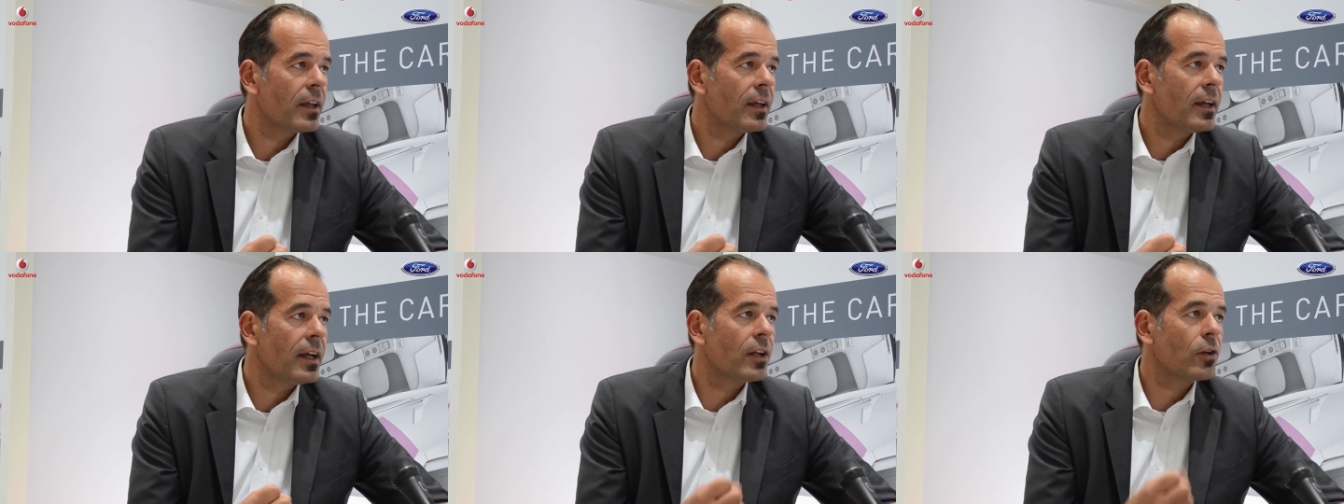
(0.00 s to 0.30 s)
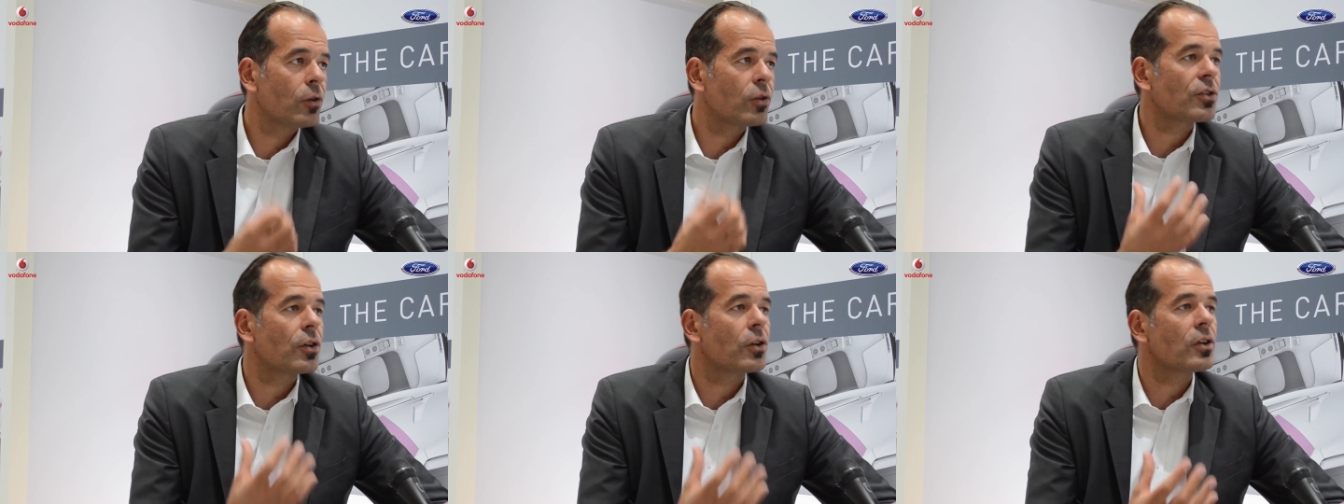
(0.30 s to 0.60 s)
And
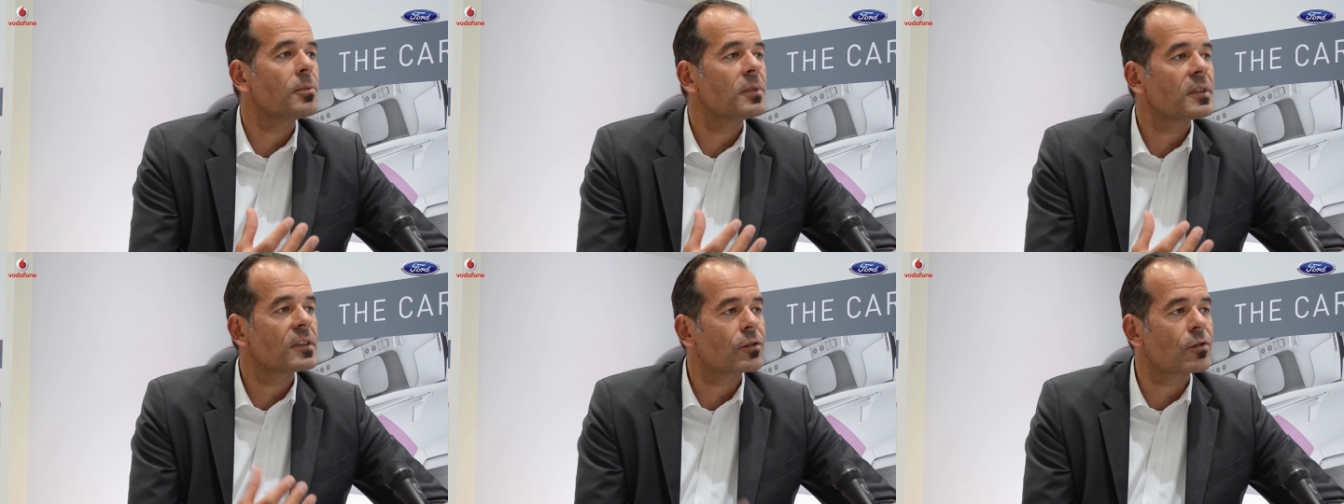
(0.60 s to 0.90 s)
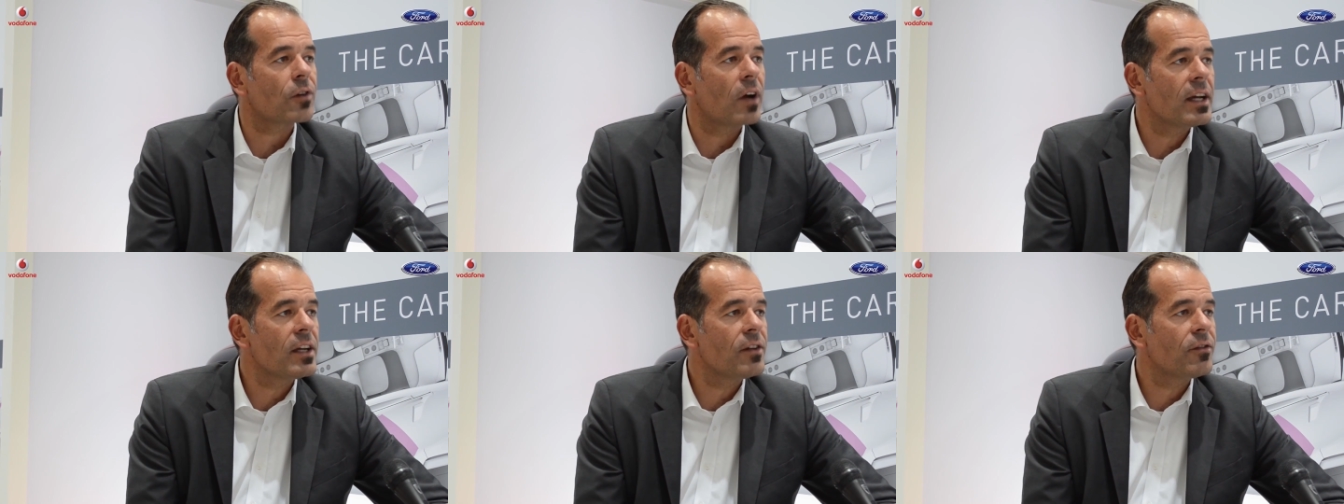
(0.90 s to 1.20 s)
autonomous
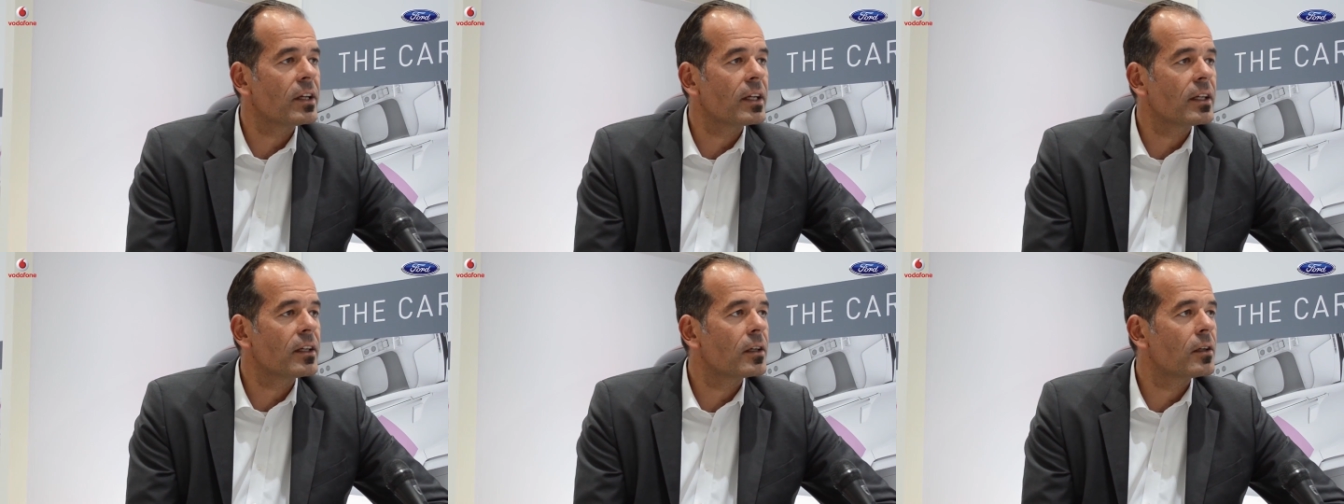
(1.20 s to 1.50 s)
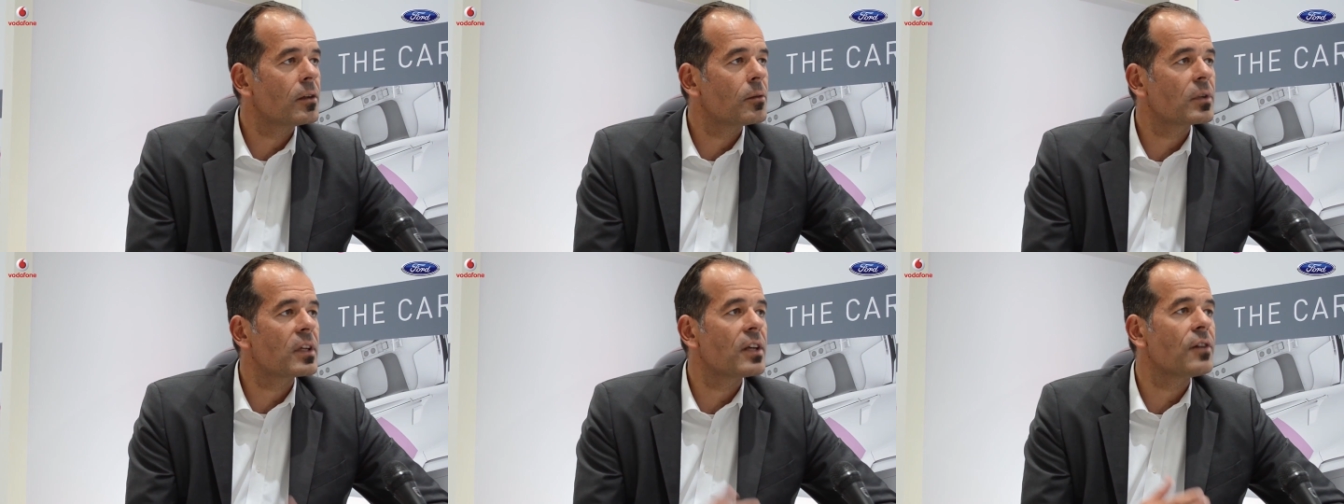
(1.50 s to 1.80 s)
driving
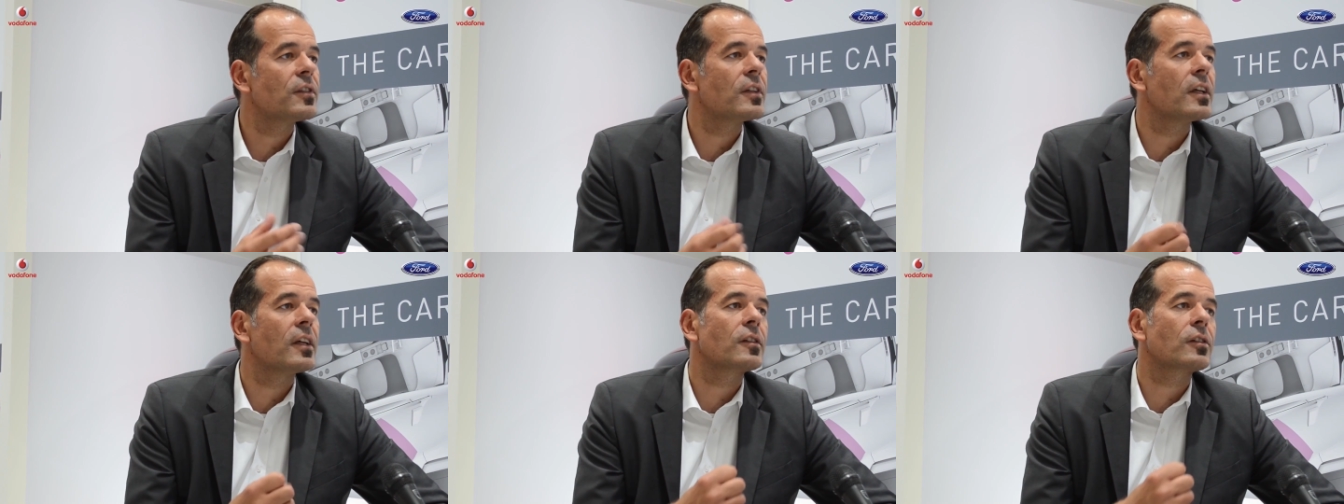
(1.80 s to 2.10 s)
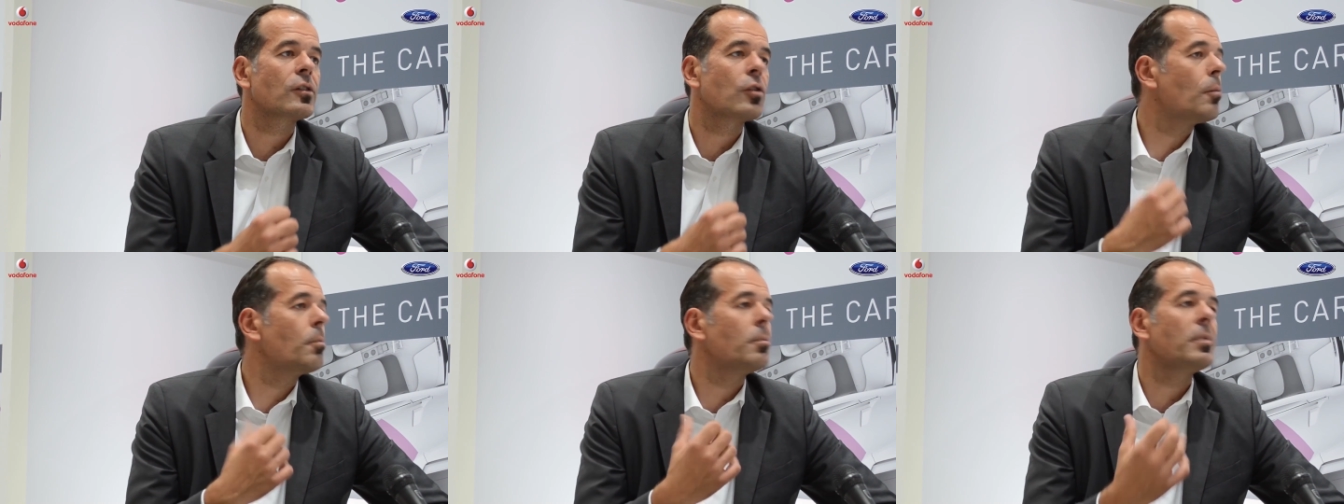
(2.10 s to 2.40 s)
gives us
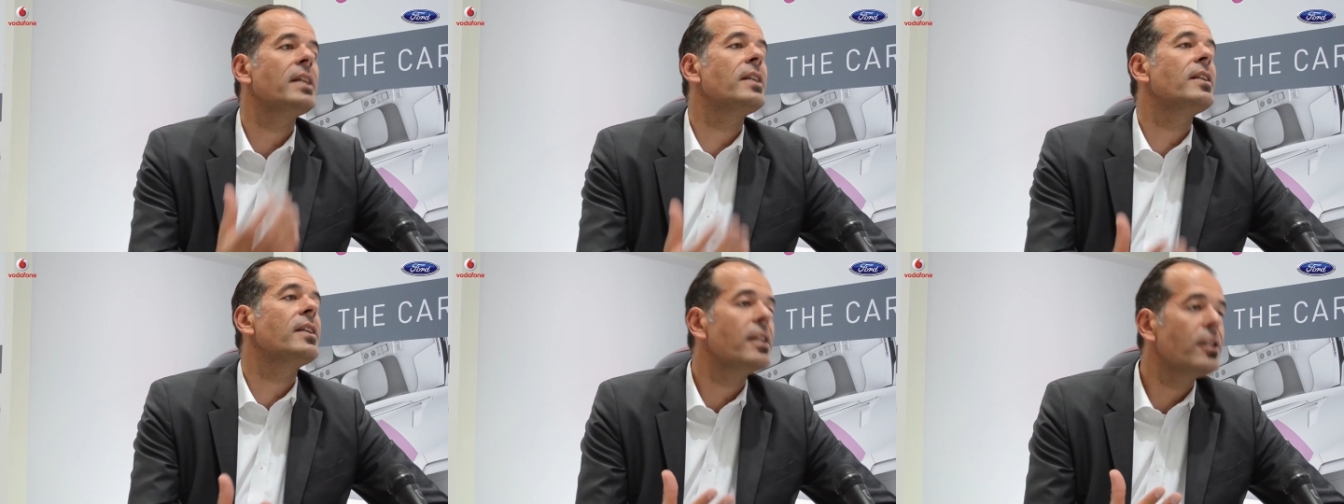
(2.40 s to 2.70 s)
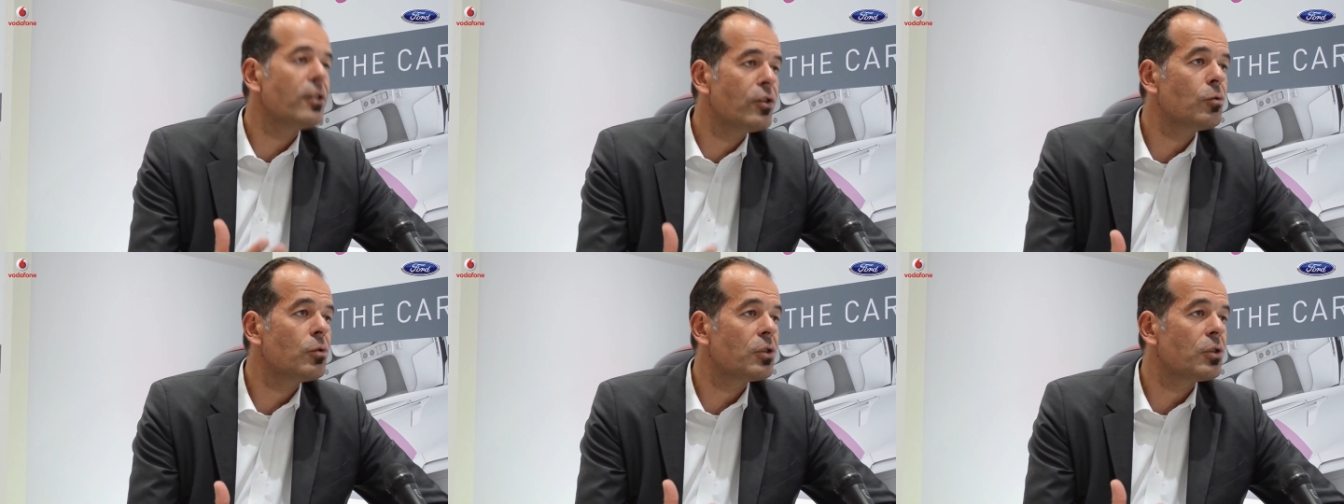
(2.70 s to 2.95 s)
completely new